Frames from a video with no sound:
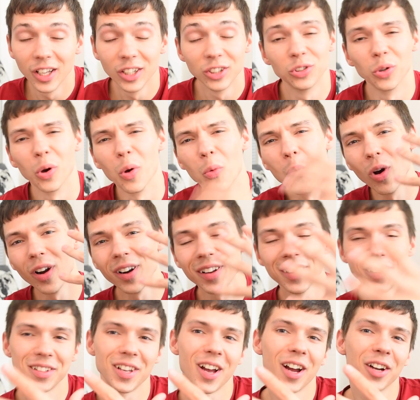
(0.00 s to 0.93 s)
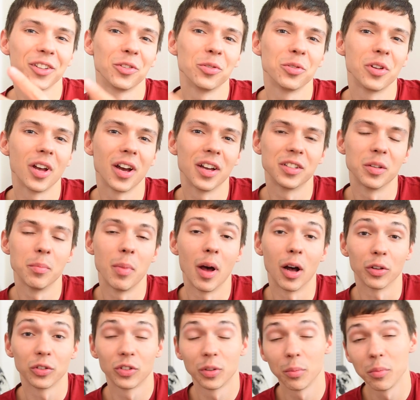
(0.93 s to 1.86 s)
So I wanted to talk to you guys
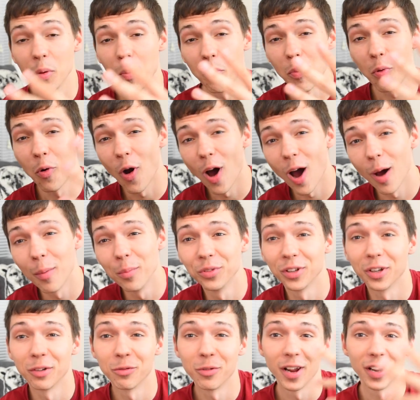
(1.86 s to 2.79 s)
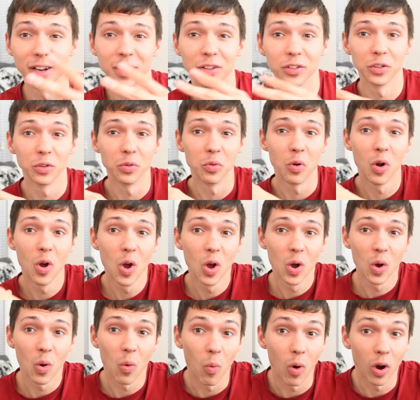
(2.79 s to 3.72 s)
about some of the problems I ran into
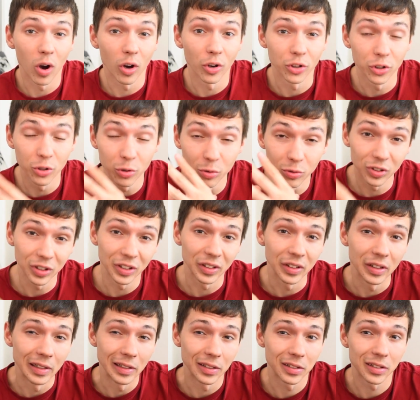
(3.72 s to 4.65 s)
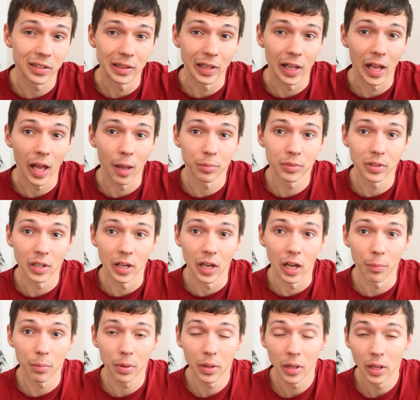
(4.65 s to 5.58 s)
while using this
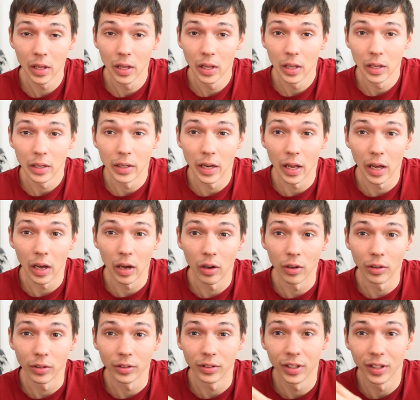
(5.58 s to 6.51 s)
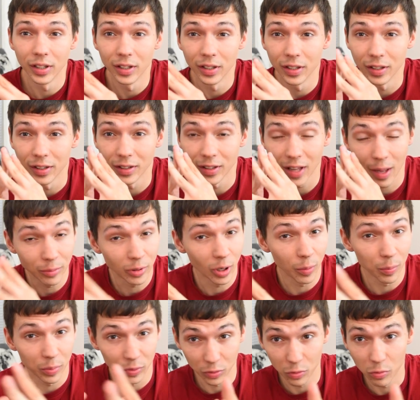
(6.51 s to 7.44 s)
laptop. Now, the
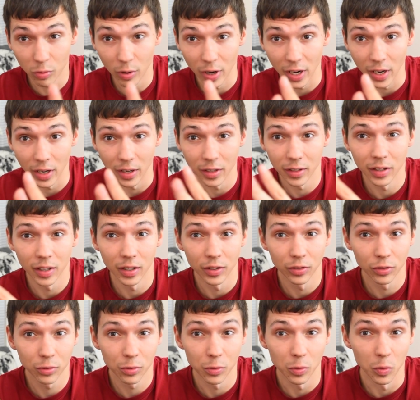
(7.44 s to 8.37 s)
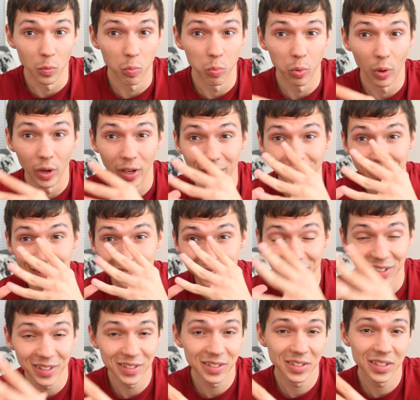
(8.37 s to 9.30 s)
laptop is great, it's true, but it
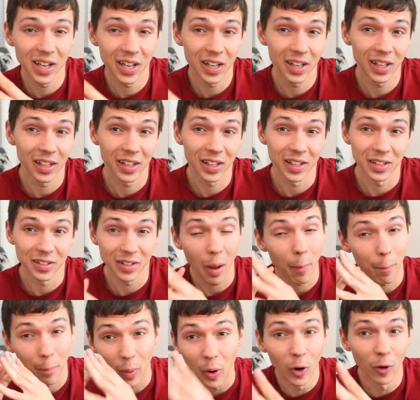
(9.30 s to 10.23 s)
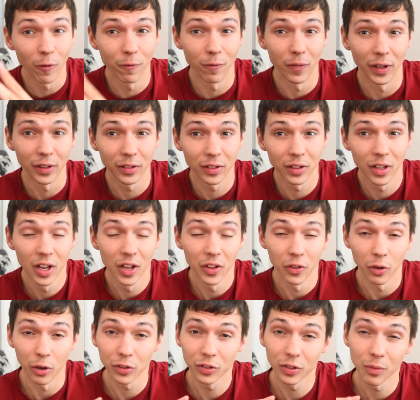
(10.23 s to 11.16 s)
does not, it's not perfect.
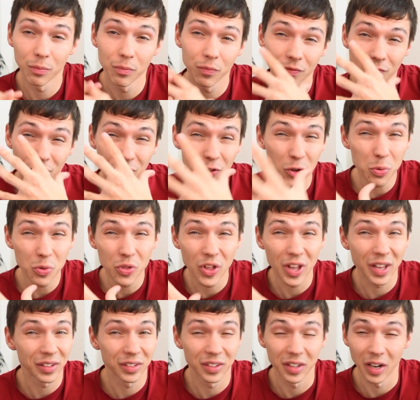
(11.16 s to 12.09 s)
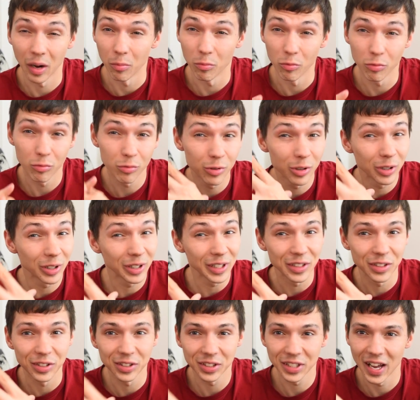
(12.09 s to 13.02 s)
There are some few things that I'm
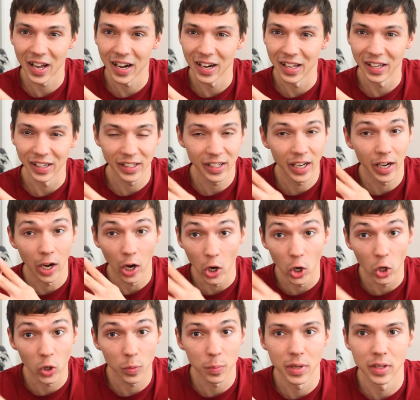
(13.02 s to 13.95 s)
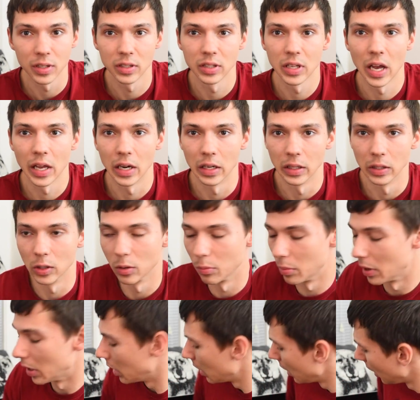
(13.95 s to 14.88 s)
really just kind of, kind of irk me inside a little
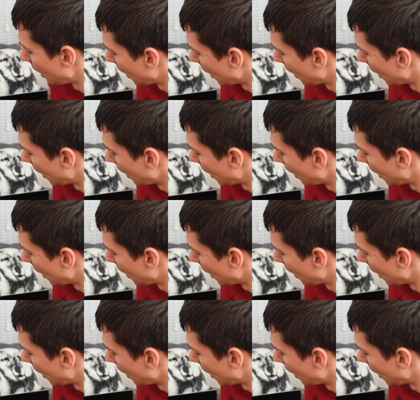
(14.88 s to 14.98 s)
bit.